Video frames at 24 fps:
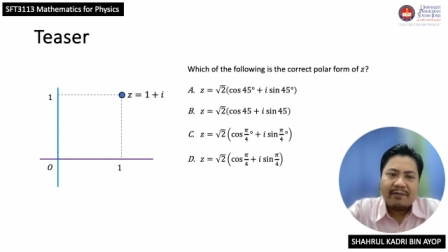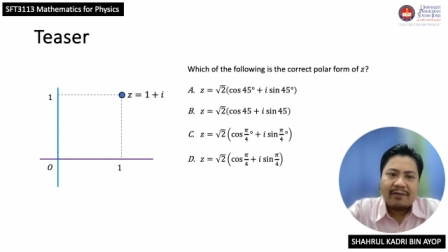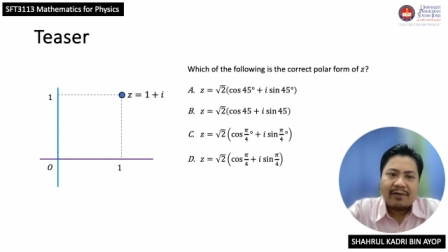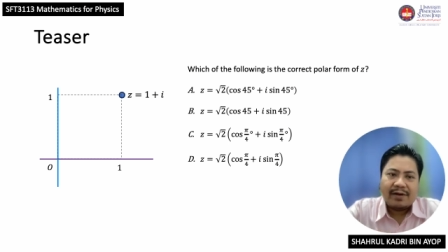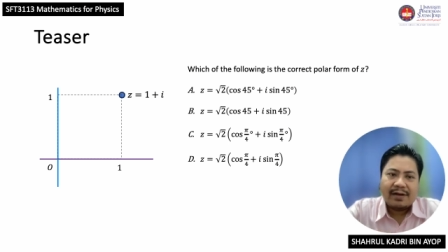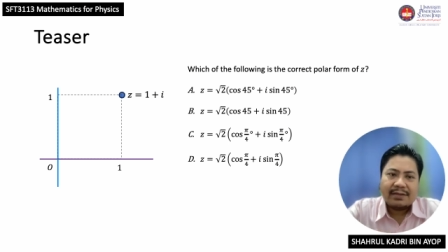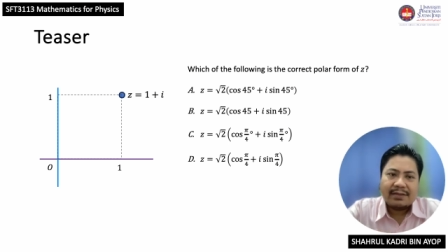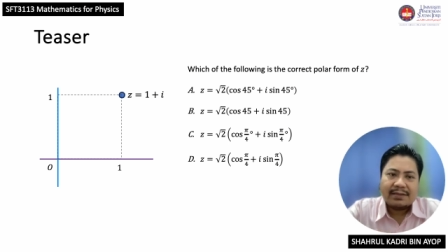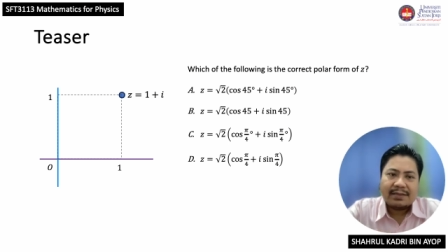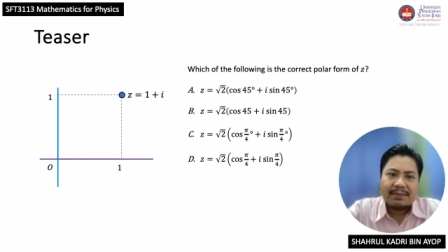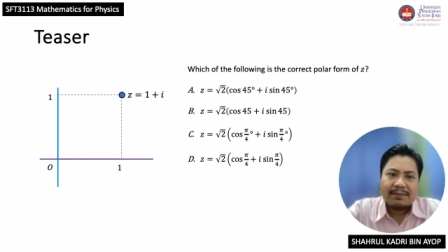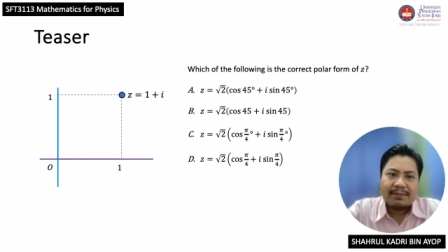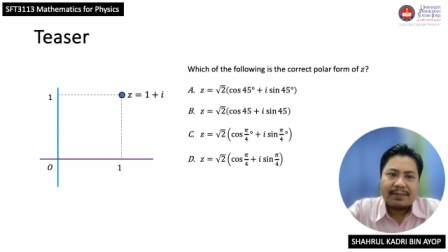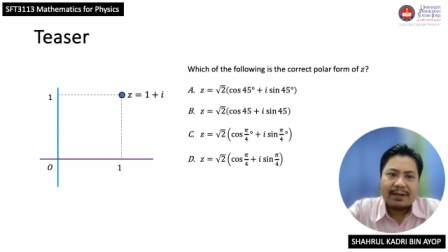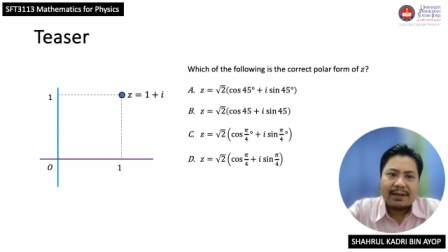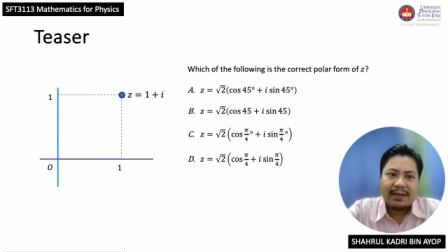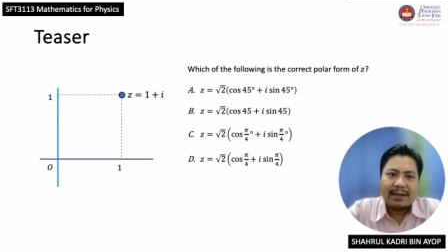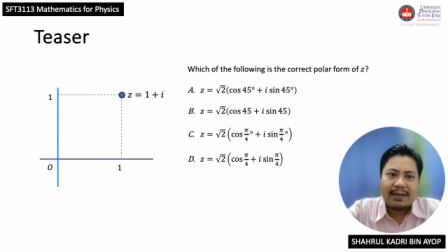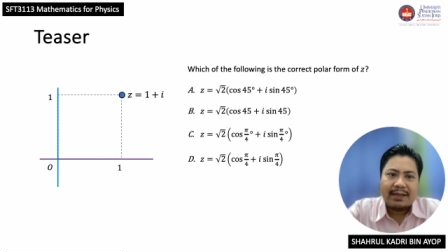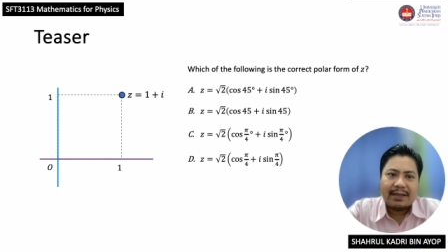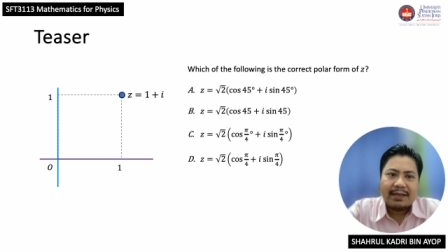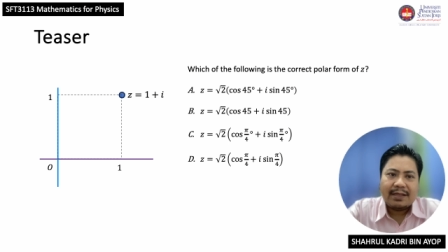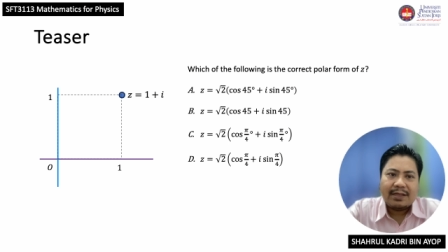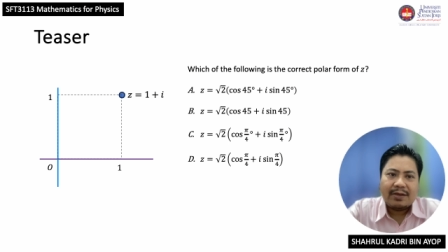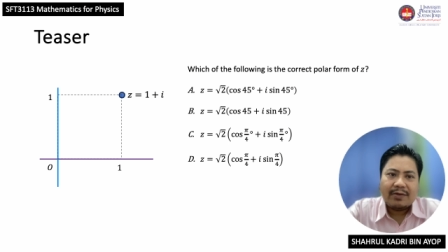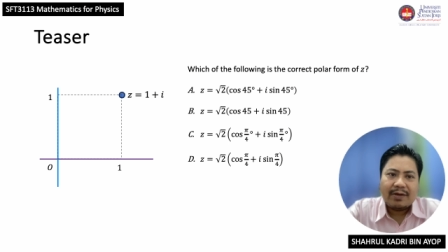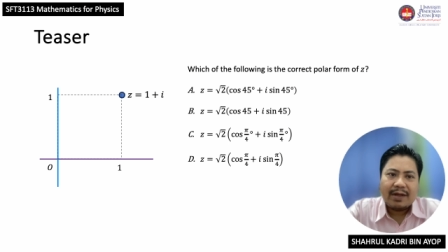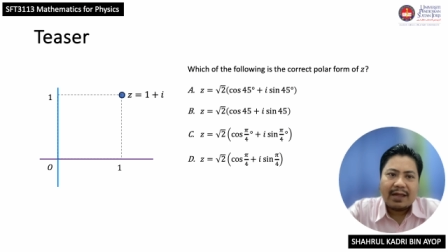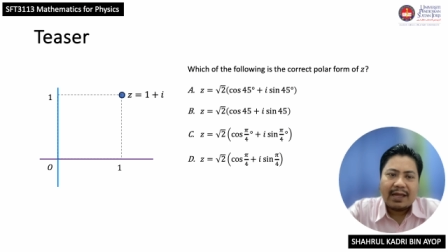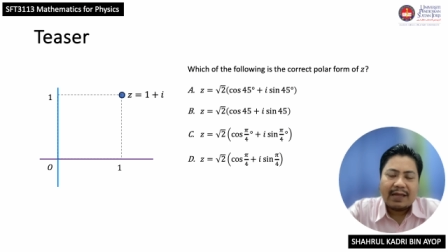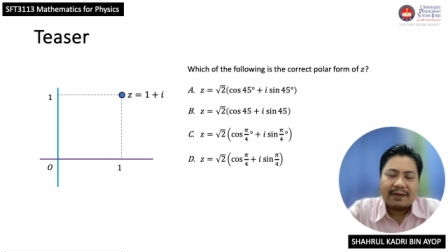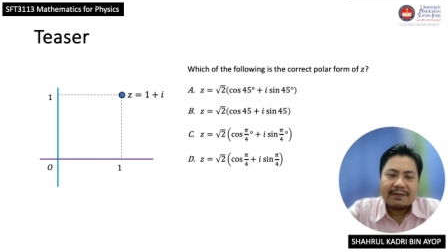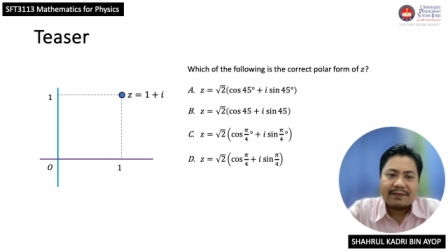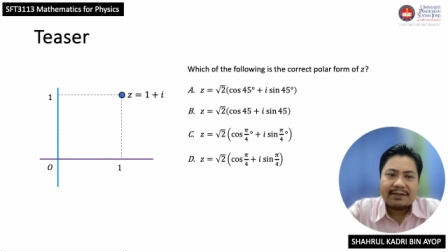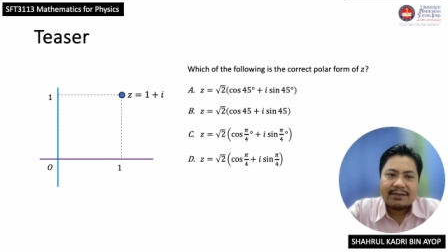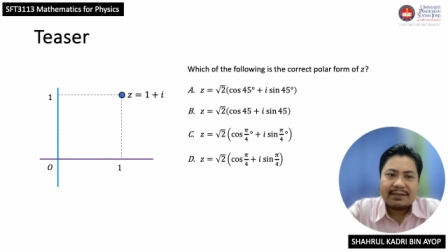For example, here you
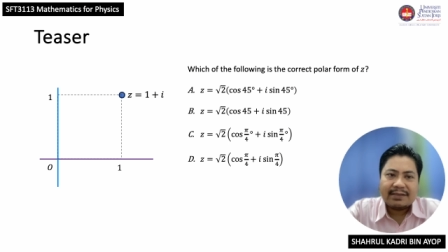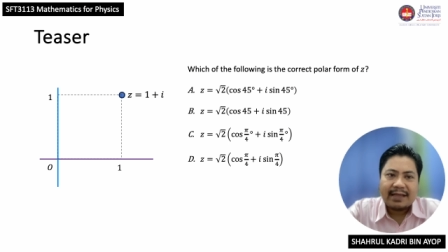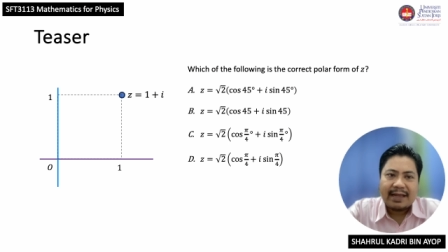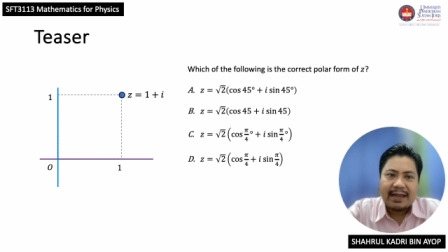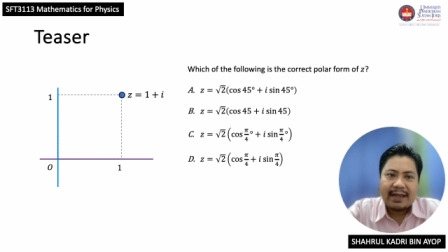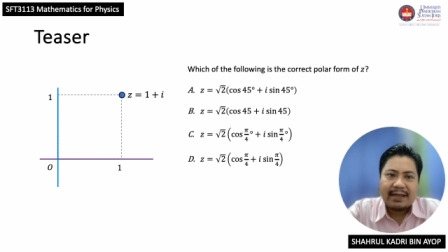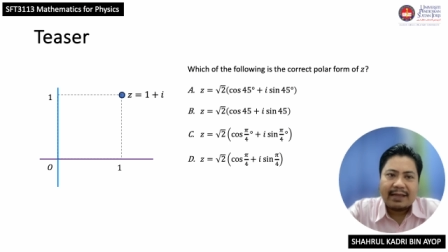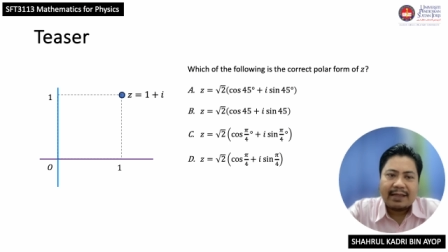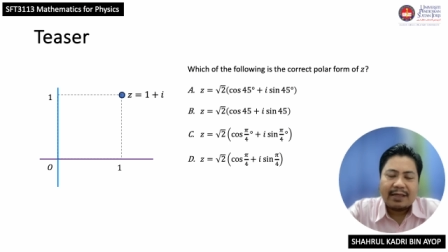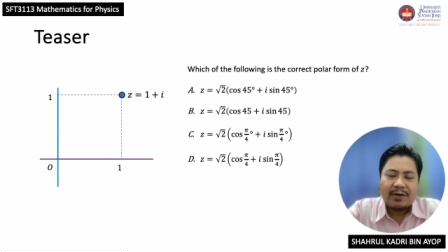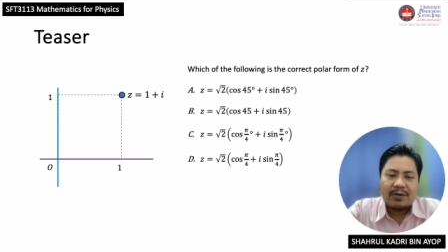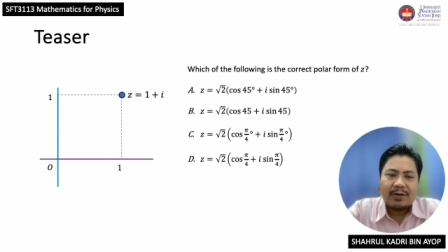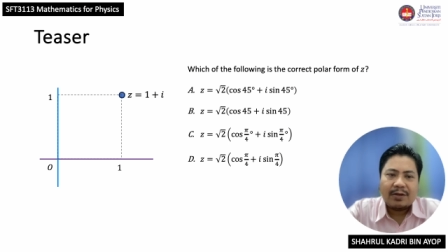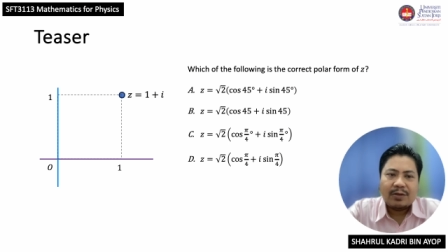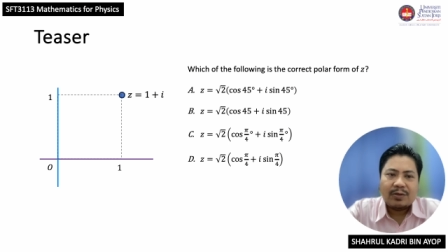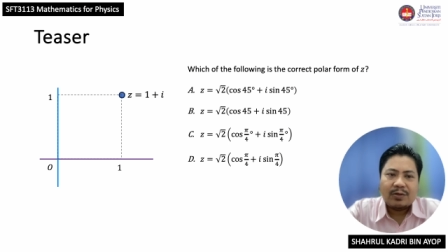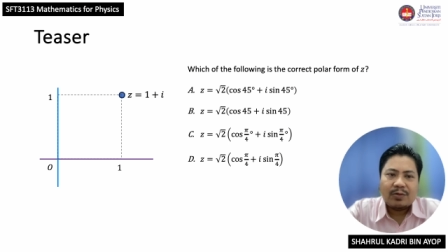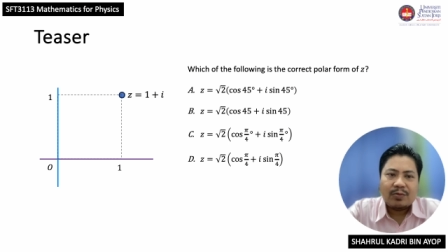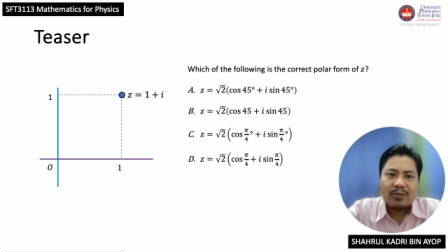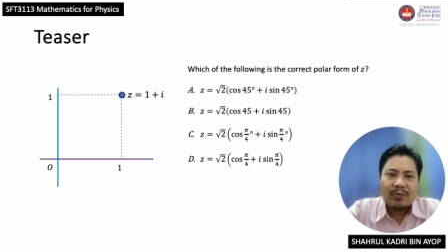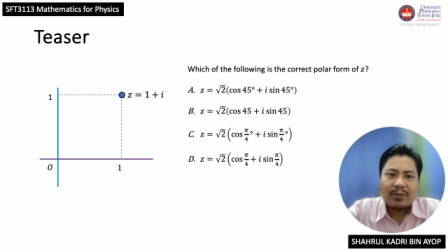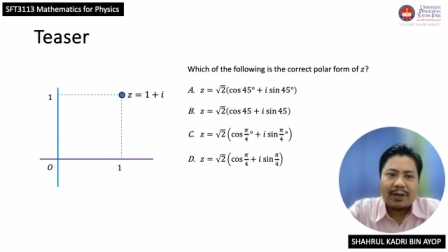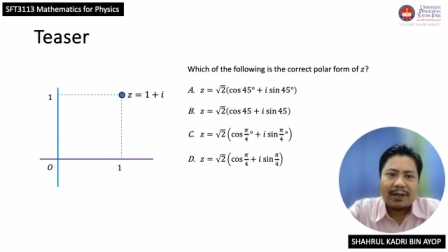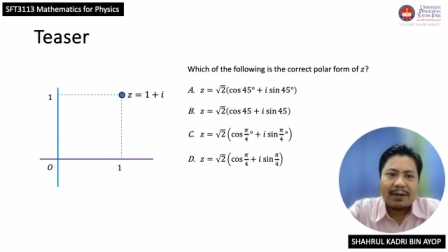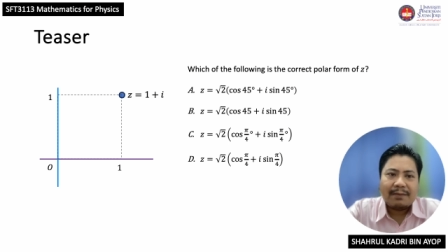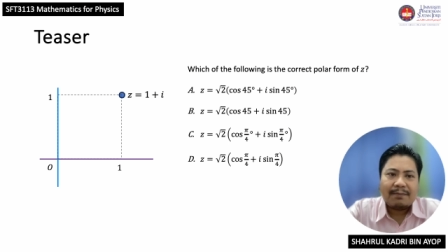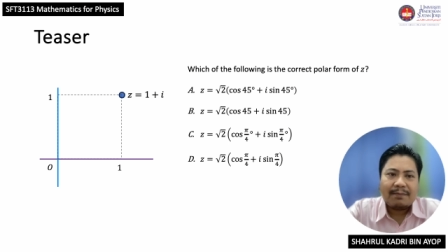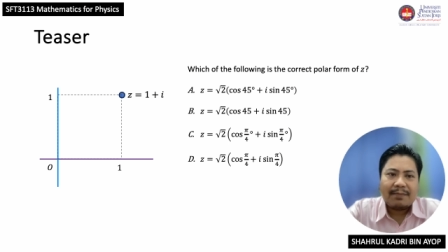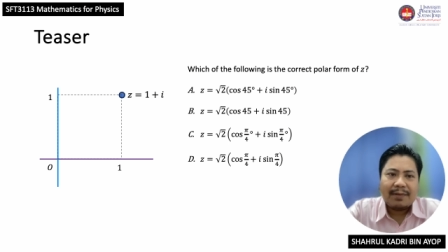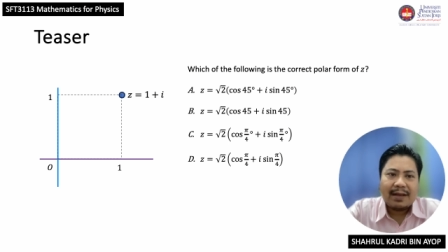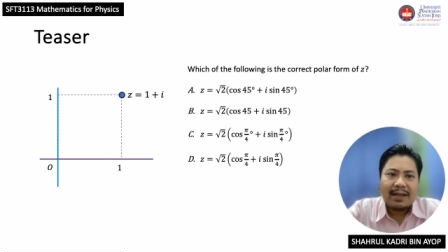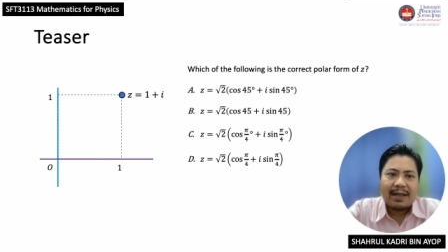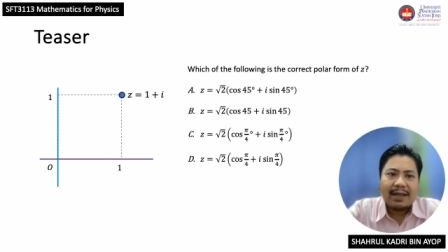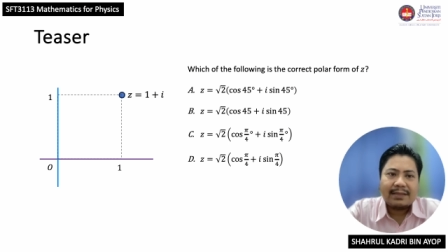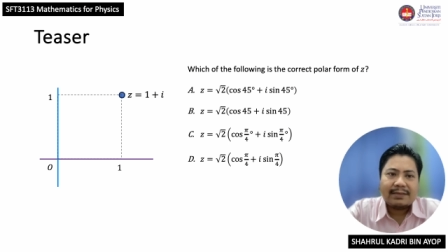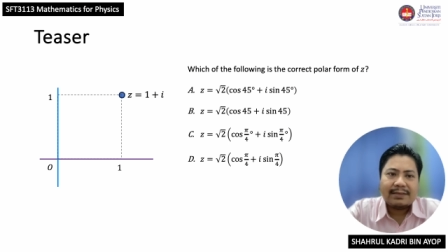have z equal to 1
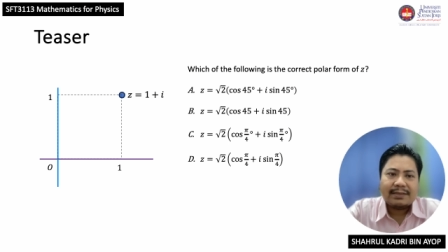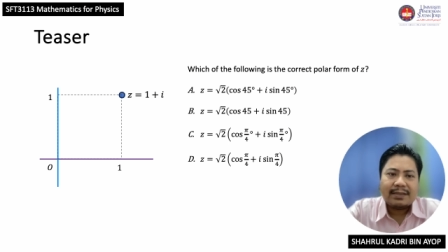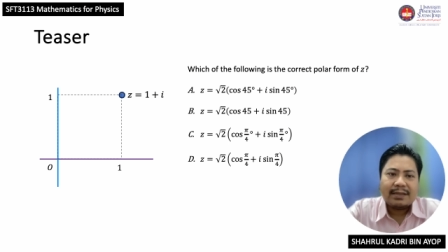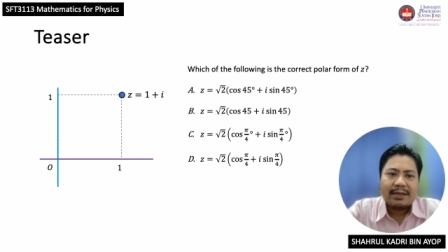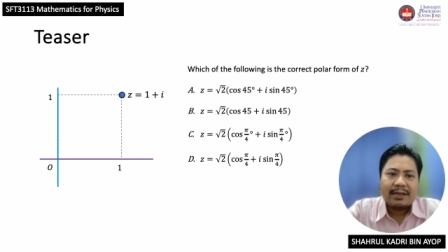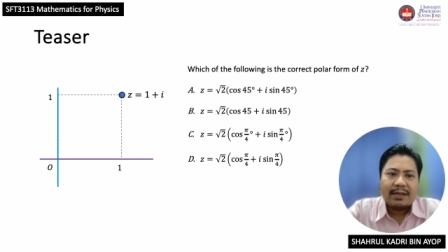plus